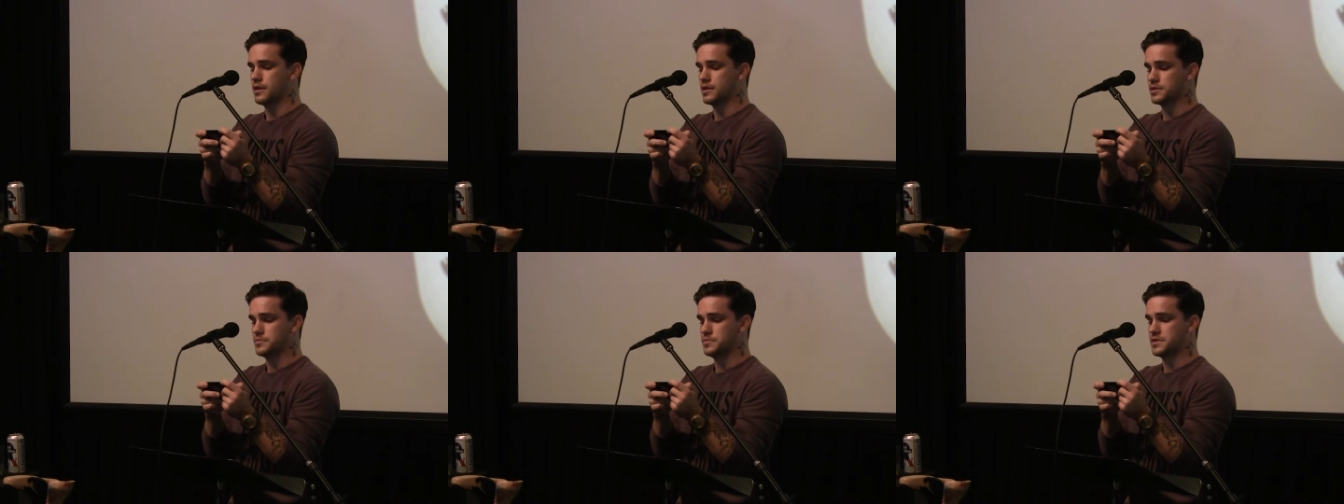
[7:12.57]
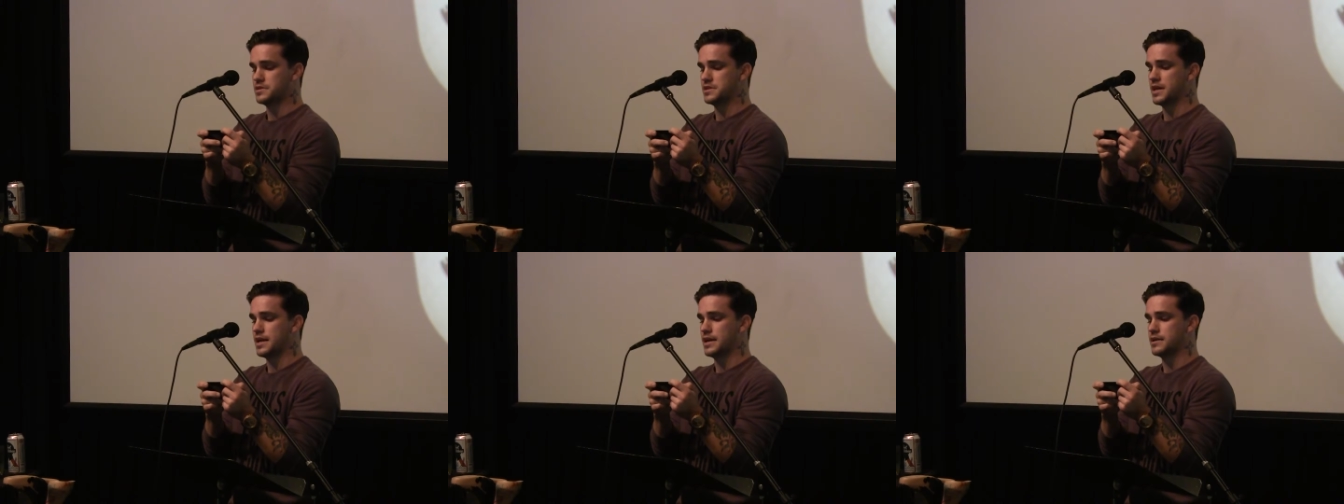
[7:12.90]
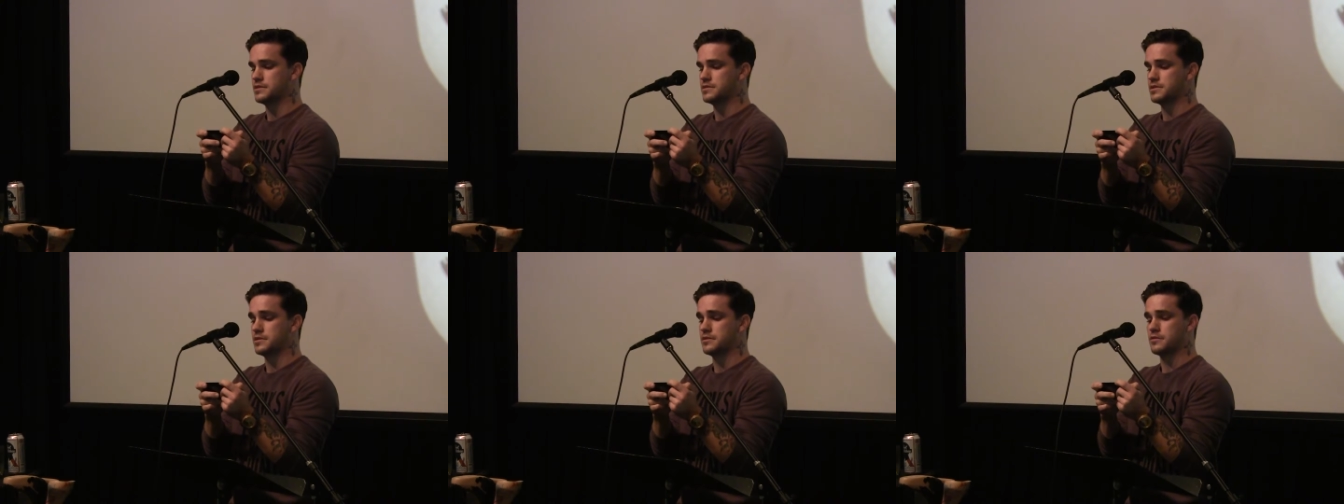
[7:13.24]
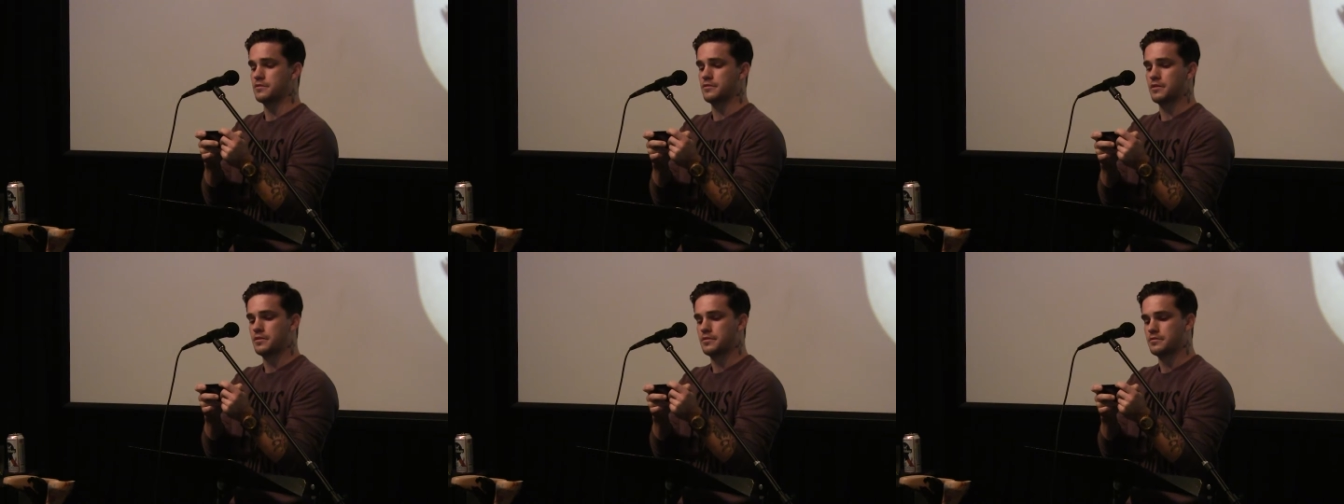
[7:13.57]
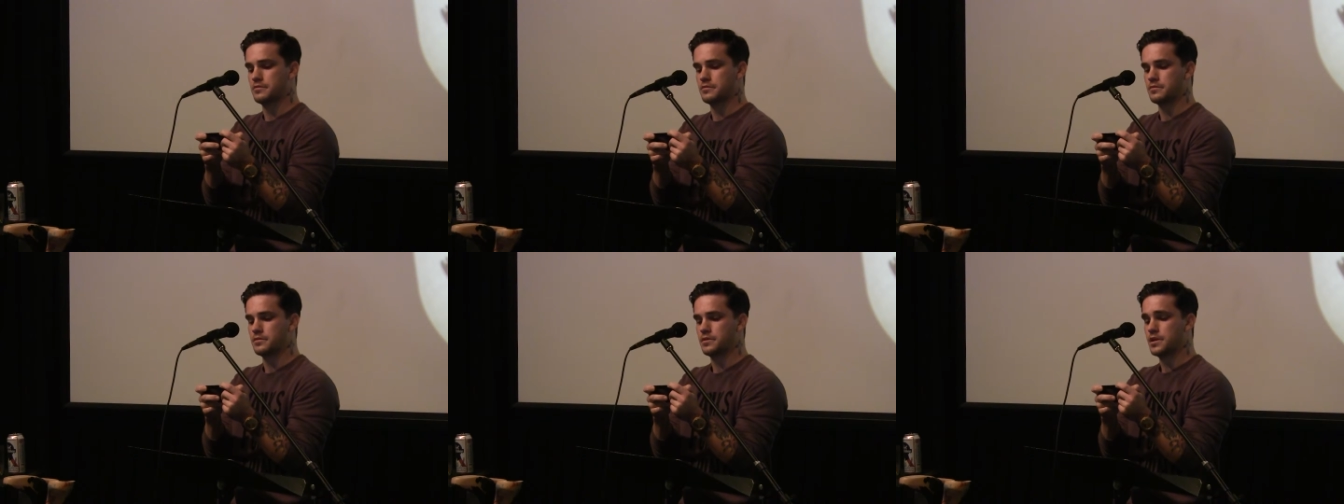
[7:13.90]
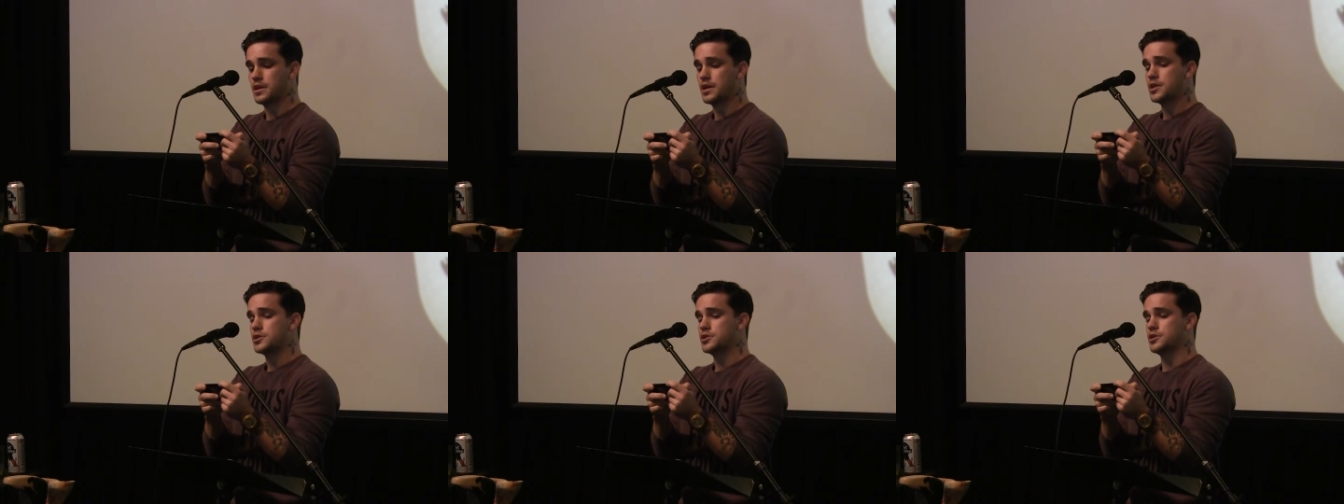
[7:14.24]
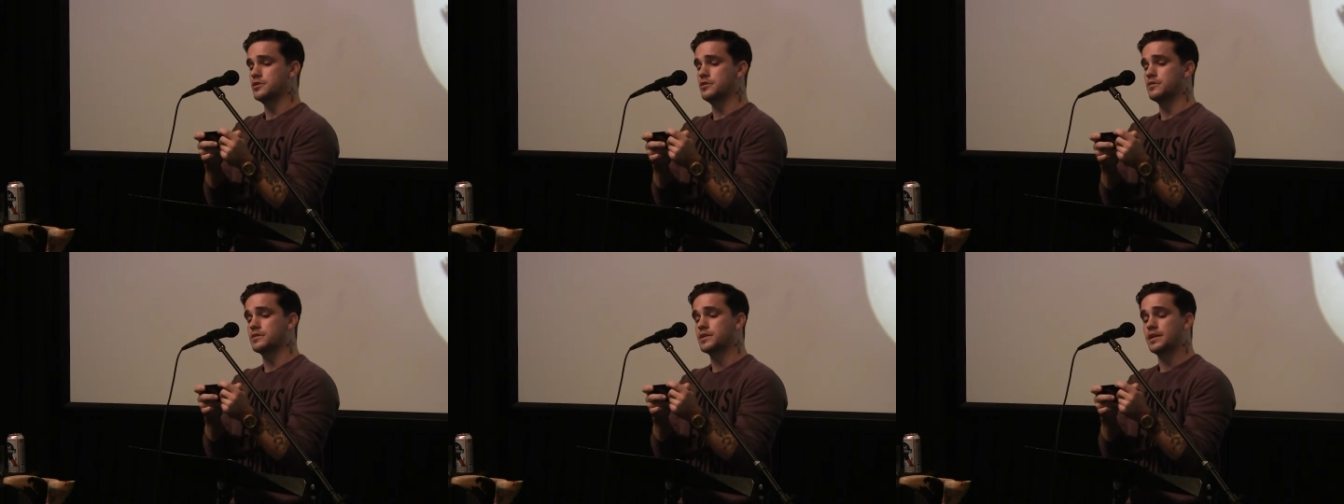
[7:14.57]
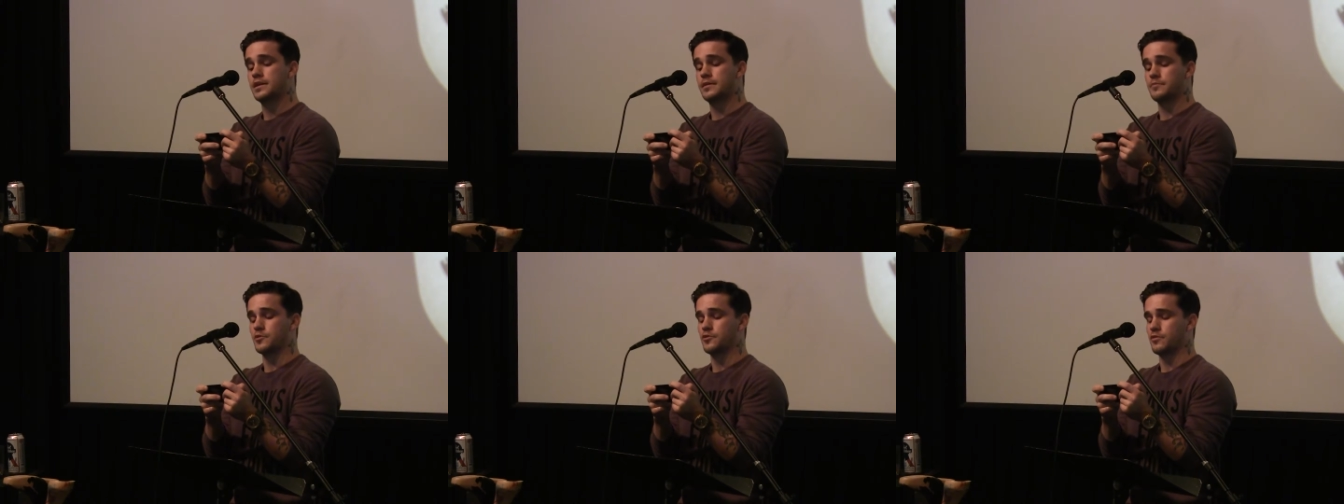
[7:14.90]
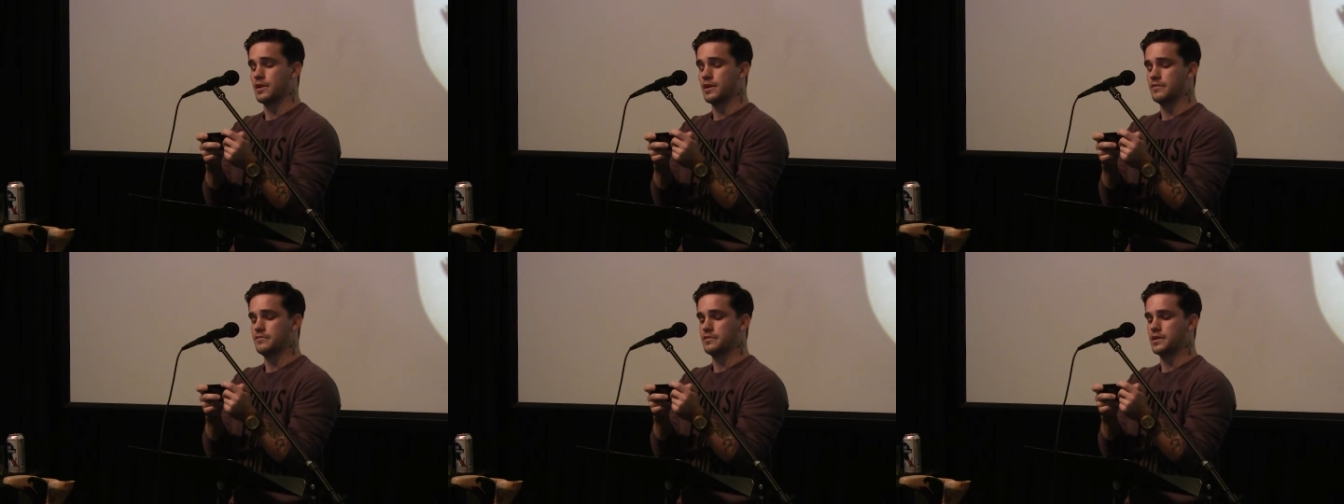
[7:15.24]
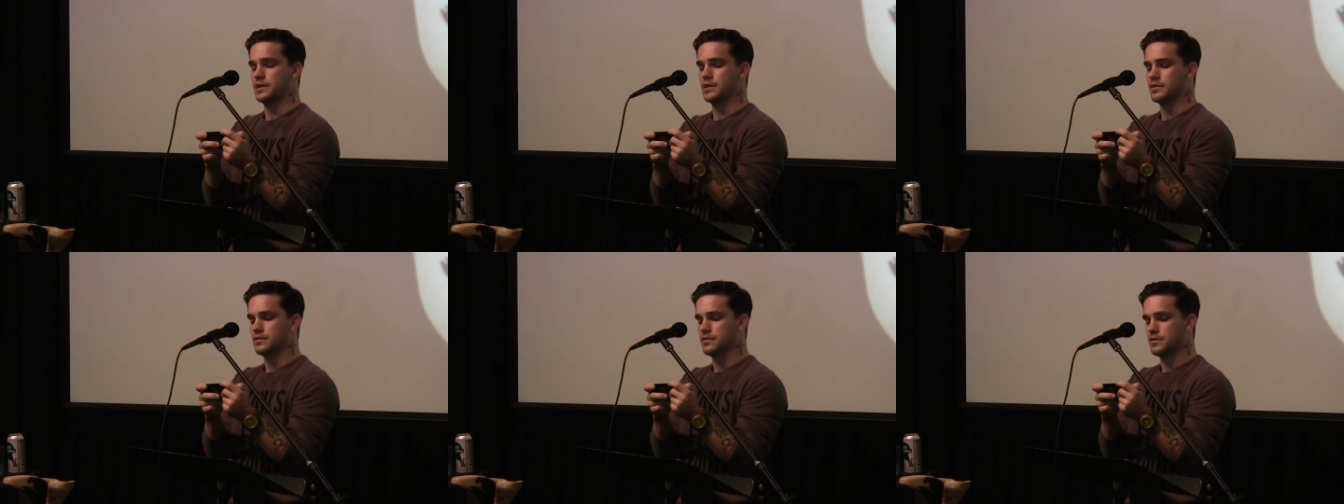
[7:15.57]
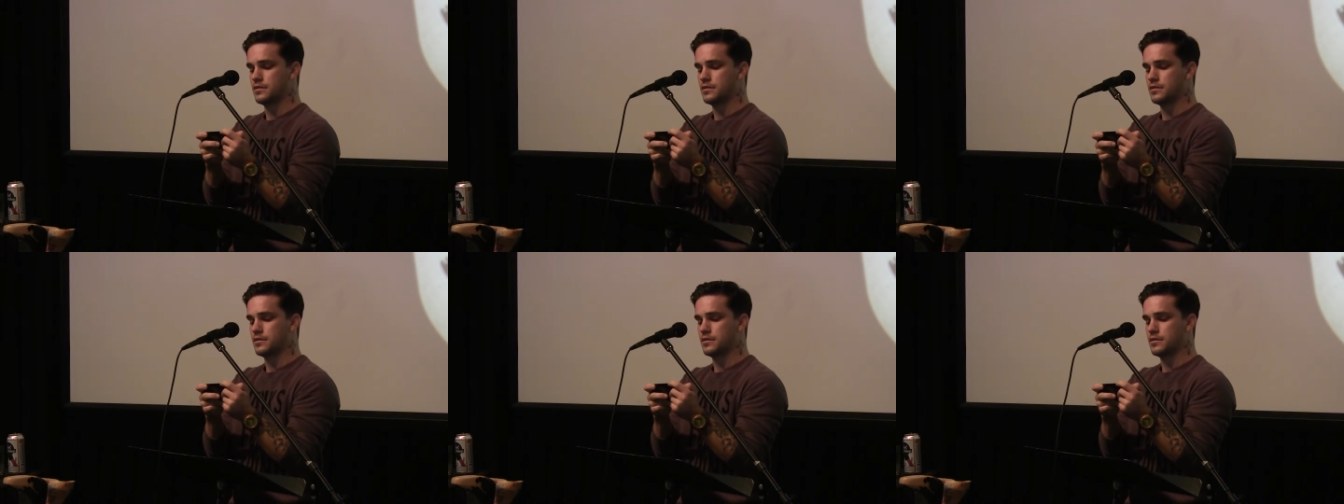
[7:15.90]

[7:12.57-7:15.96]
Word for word: husband's hands in her own. She looked at him bravely.